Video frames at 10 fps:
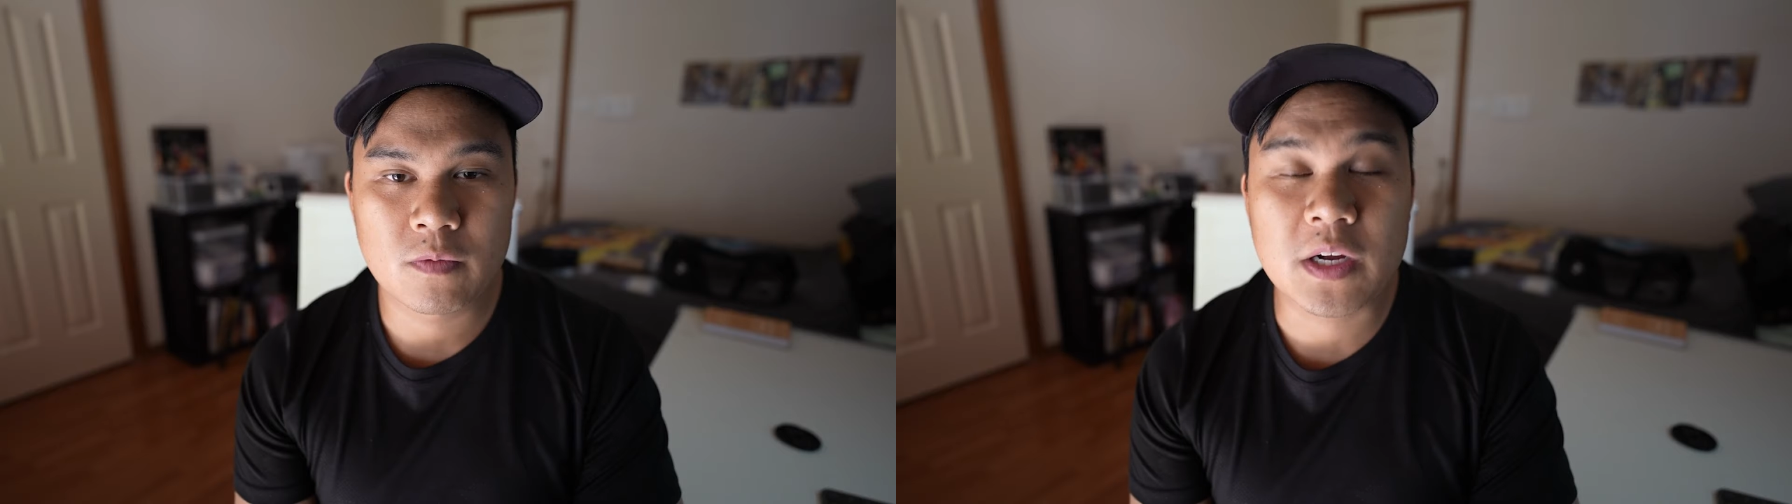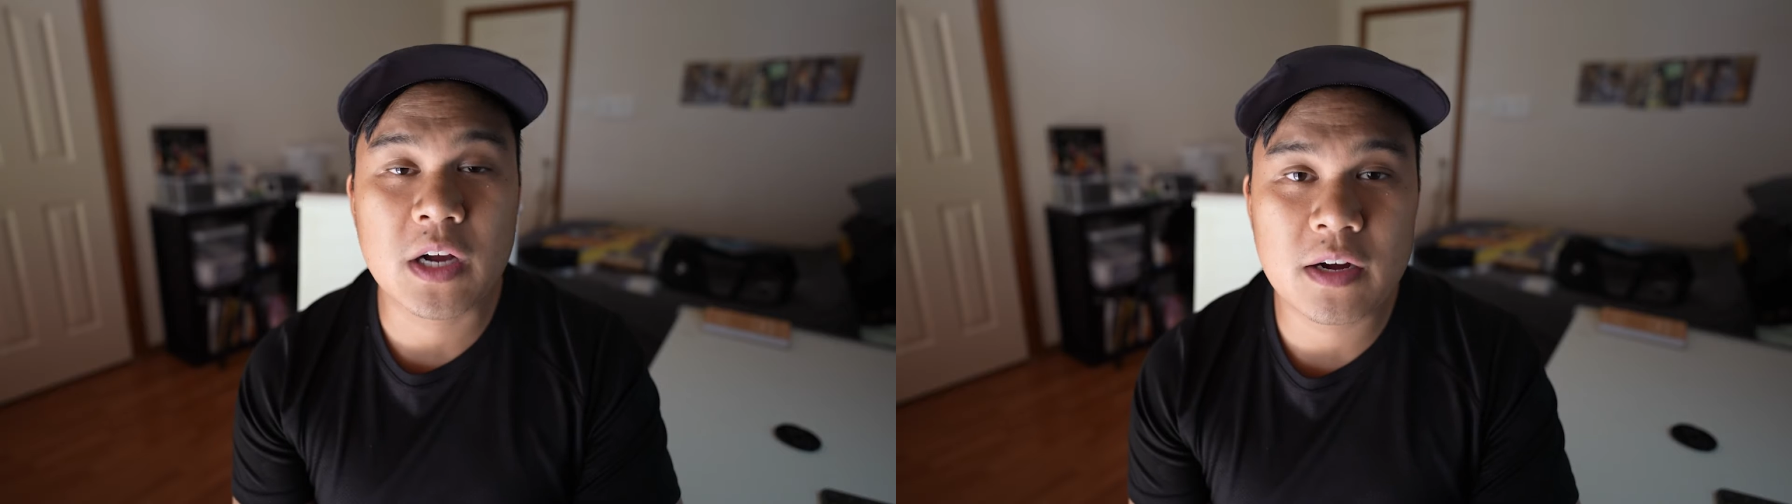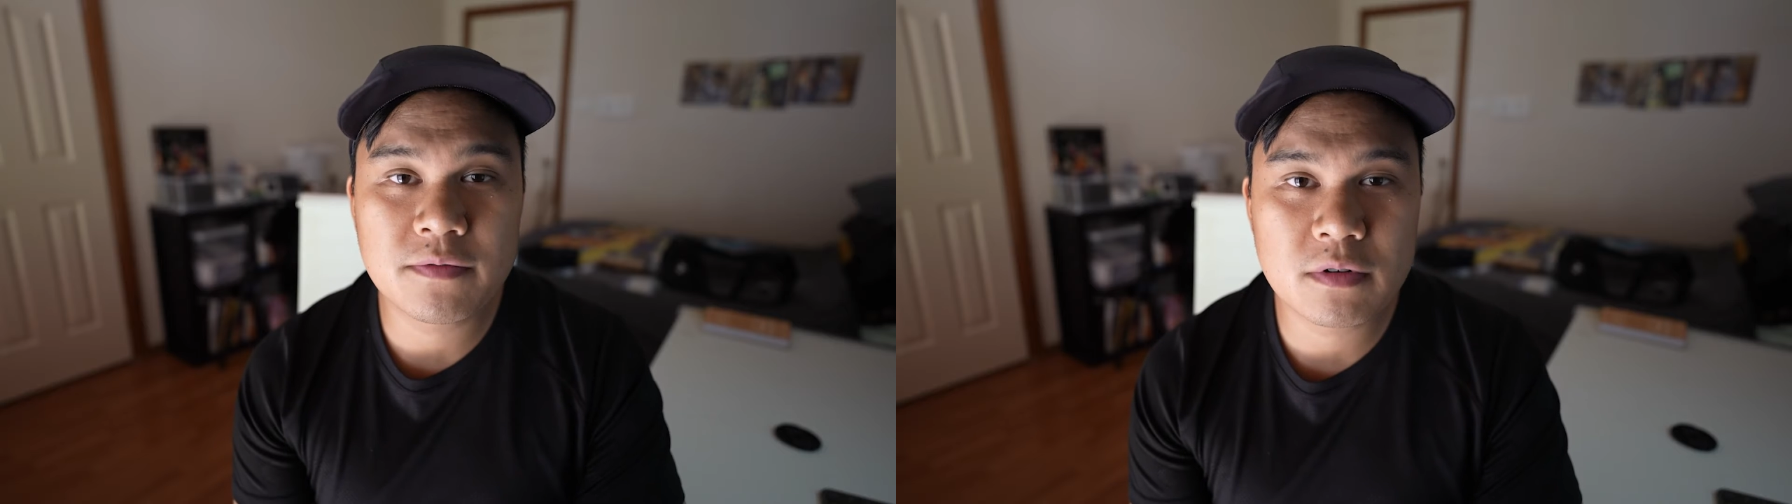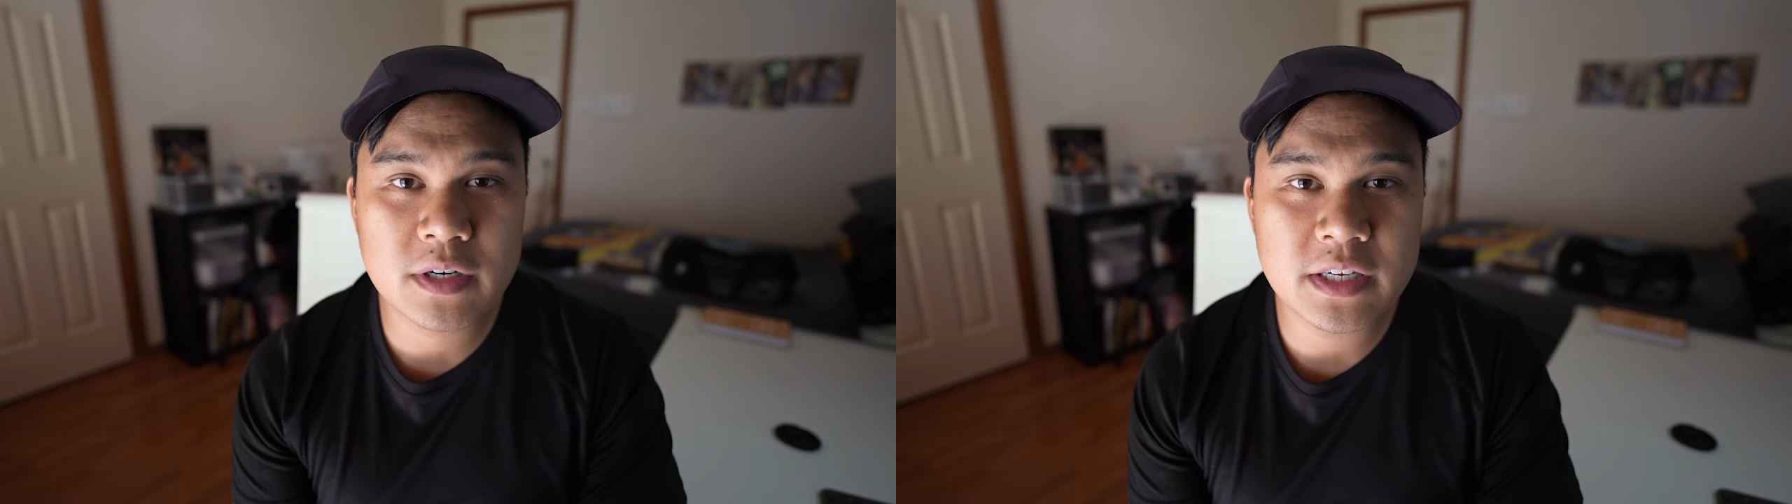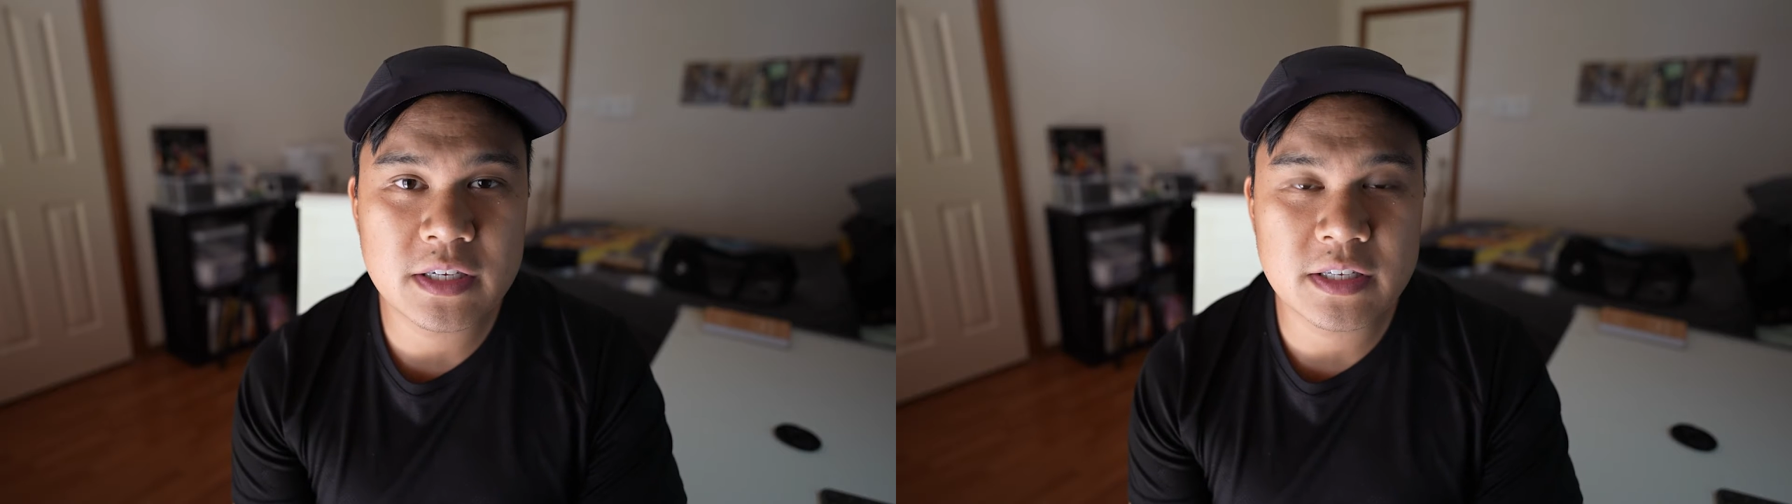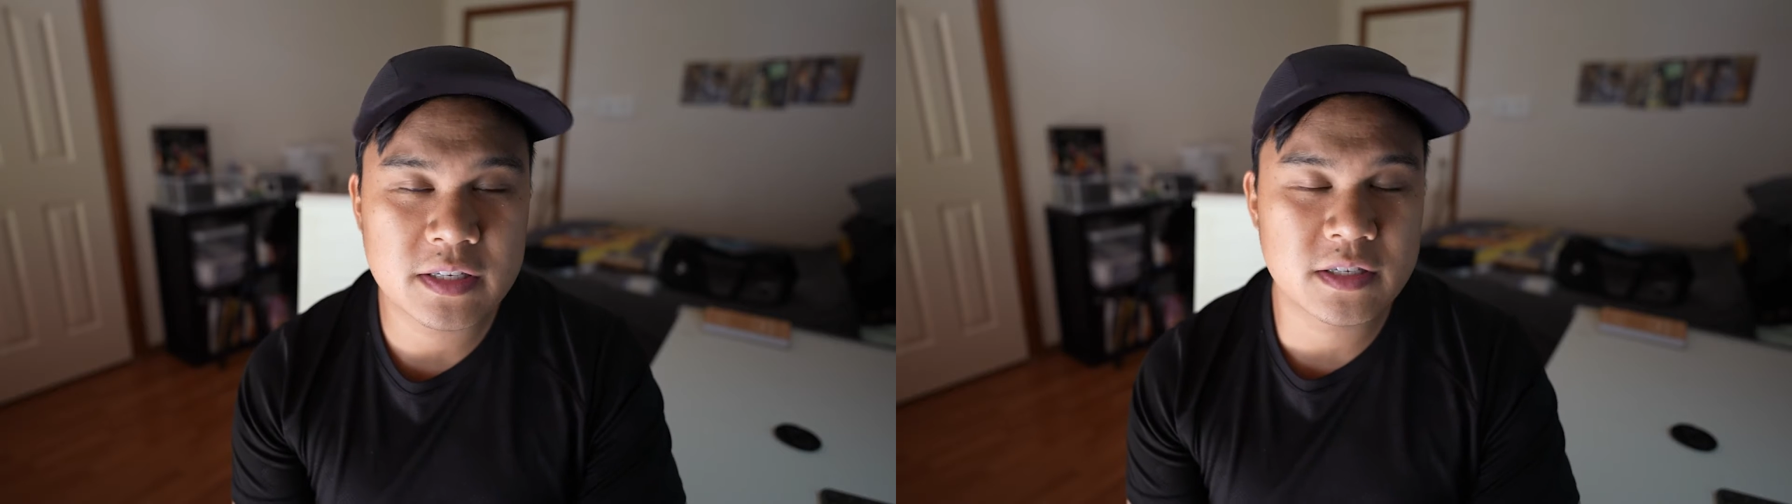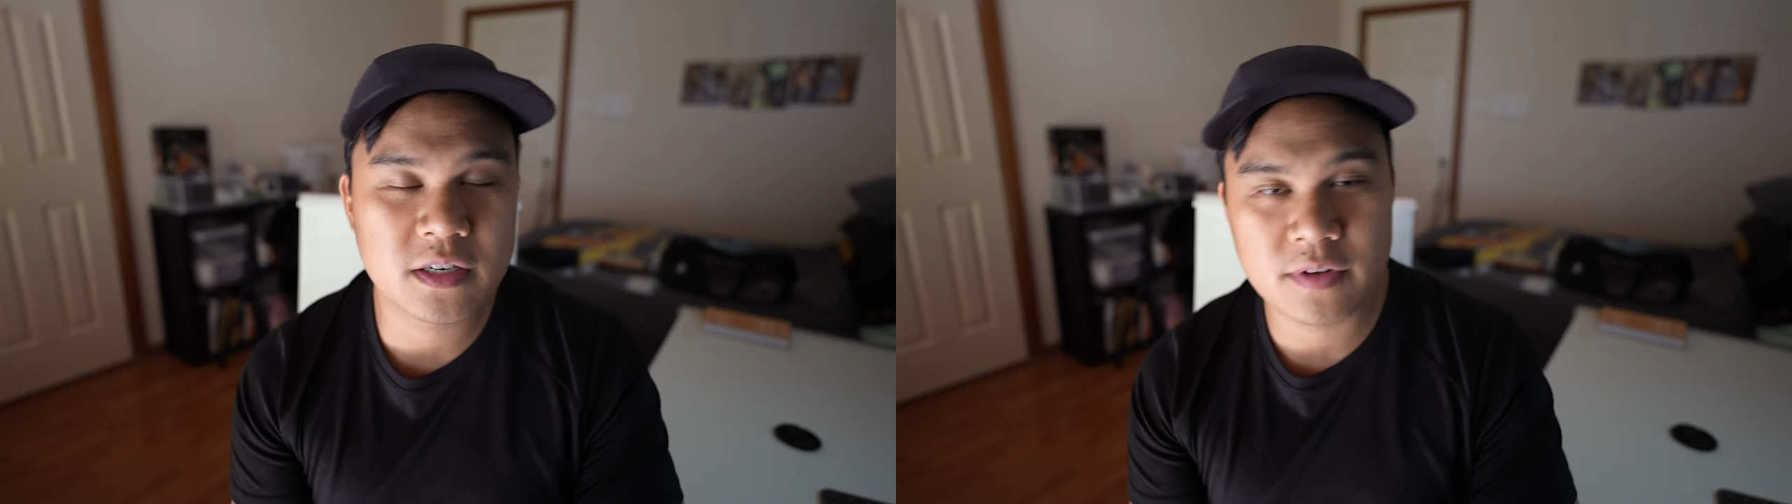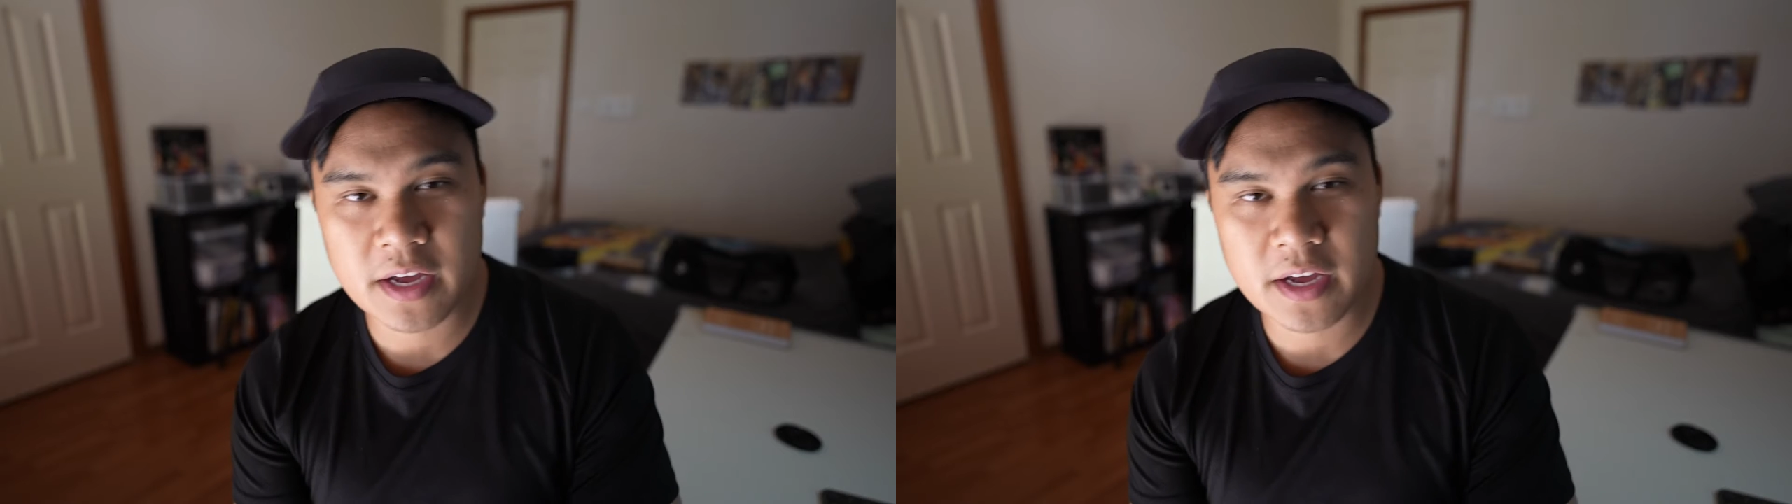recovery instead of